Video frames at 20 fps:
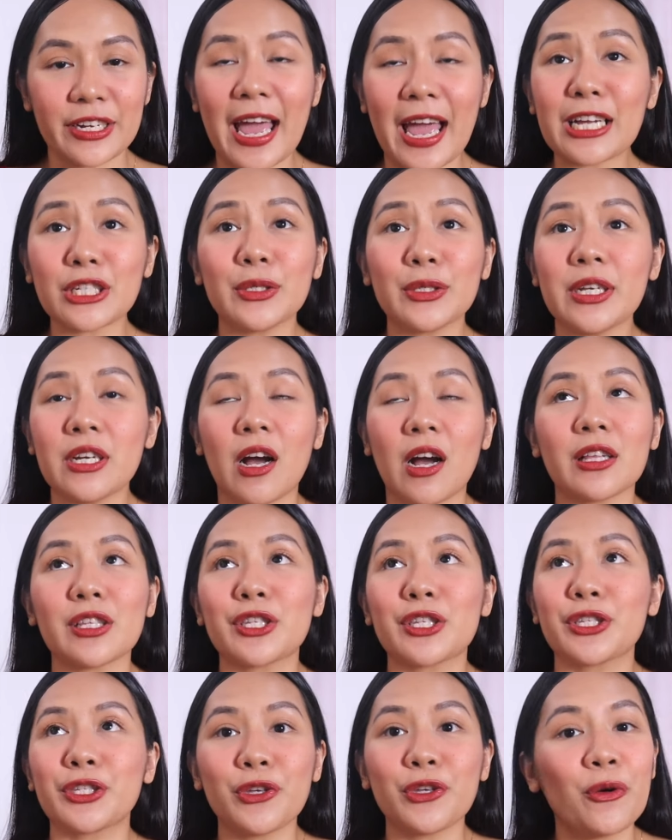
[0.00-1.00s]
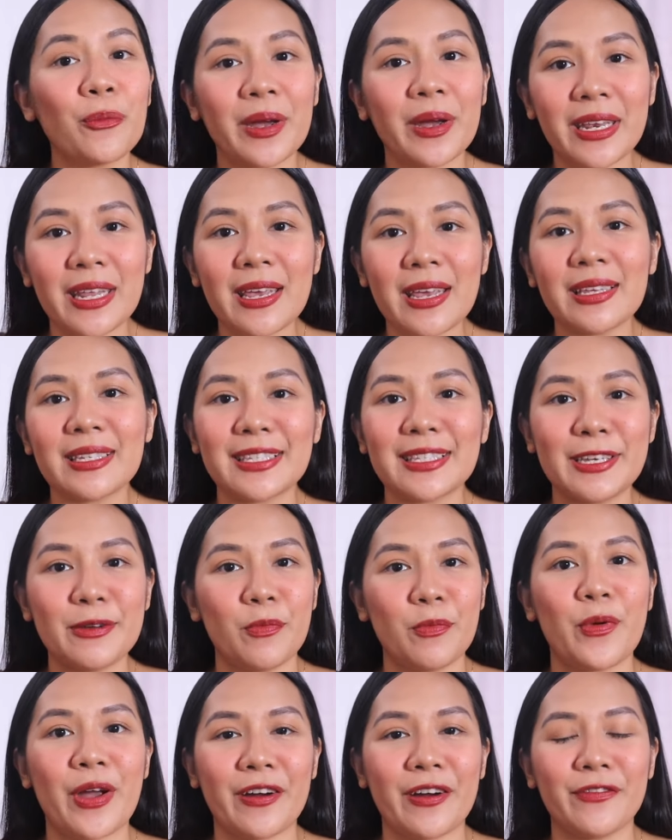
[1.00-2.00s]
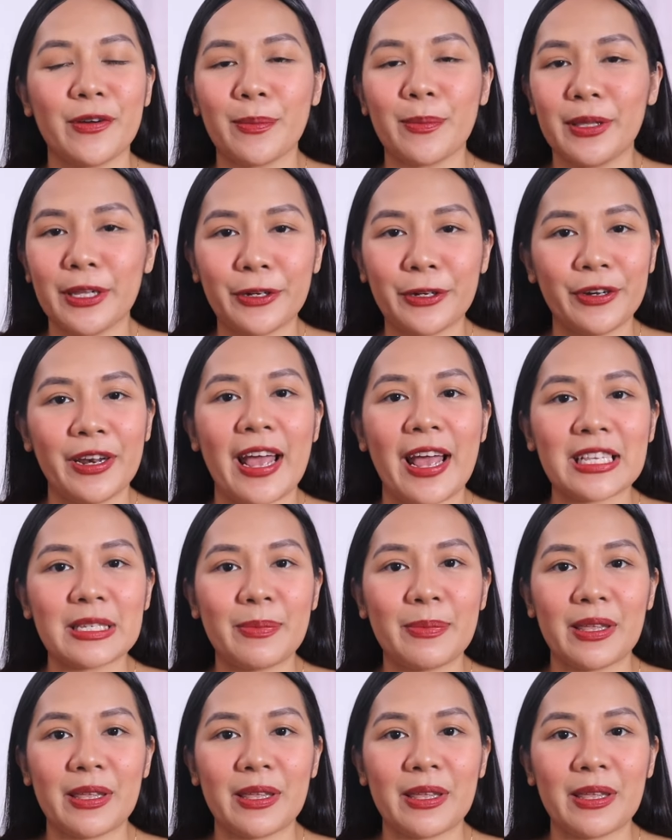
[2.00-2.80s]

I actually got so many sleepwear from Glitterlands,